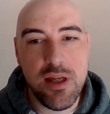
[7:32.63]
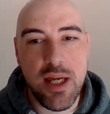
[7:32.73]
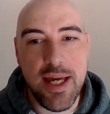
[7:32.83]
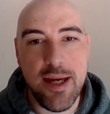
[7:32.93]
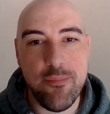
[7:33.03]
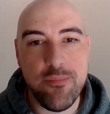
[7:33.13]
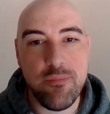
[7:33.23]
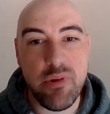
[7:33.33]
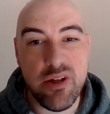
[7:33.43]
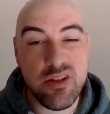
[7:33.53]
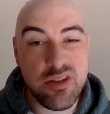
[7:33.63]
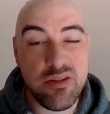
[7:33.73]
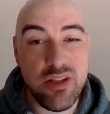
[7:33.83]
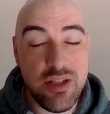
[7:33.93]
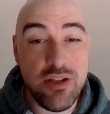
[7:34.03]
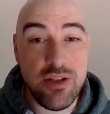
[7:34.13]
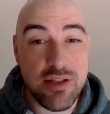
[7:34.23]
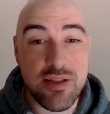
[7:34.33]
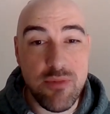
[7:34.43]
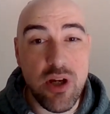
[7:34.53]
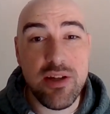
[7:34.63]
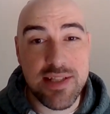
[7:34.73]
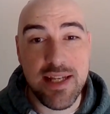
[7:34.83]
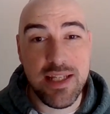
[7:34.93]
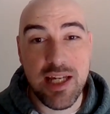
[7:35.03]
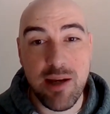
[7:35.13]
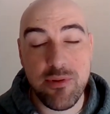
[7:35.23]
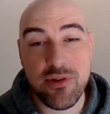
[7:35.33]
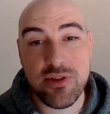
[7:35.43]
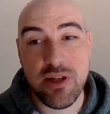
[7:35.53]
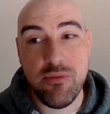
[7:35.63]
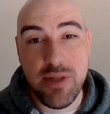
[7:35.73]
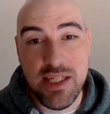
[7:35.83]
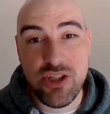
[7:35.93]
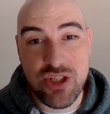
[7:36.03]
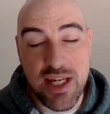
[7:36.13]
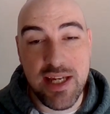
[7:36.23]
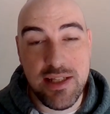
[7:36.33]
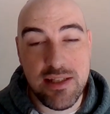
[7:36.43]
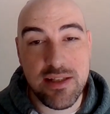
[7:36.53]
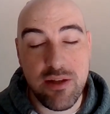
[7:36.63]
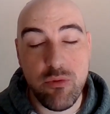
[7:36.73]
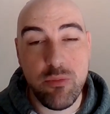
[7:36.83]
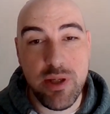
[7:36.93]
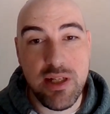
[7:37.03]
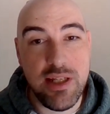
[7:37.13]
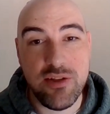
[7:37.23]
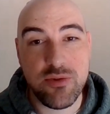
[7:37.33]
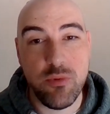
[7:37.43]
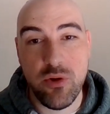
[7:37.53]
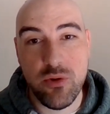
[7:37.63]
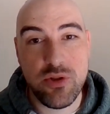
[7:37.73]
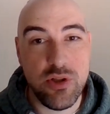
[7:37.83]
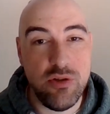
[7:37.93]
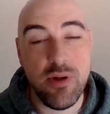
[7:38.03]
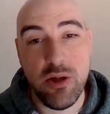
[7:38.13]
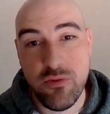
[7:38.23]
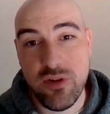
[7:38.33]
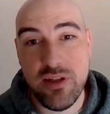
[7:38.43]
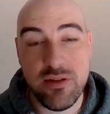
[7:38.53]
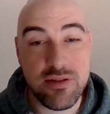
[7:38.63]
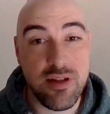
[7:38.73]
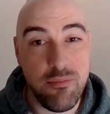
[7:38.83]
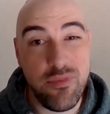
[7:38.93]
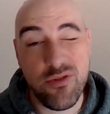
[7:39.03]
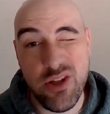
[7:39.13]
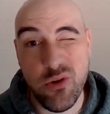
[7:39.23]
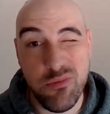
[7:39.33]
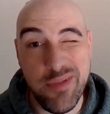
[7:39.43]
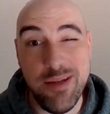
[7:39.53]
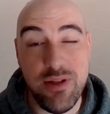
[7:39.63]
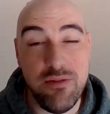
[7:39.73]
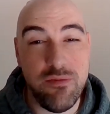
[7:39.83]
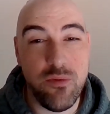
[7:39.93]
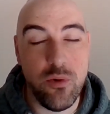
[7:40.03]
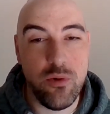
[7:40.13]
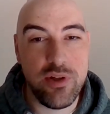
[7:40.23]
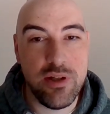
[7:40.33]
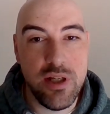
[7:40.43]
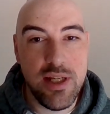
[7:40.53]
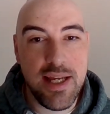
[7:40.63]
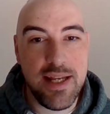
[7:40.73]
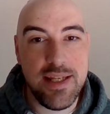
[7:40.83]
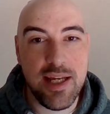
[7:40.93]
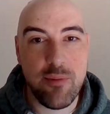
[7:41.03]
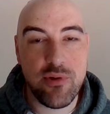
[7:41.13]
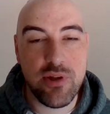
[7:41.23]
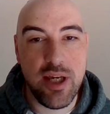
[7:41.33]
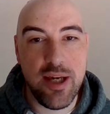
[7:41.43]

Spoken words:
But there's some nice handicaps. So each day there will be at least one or two, hopefully some three or maybe even four handicaps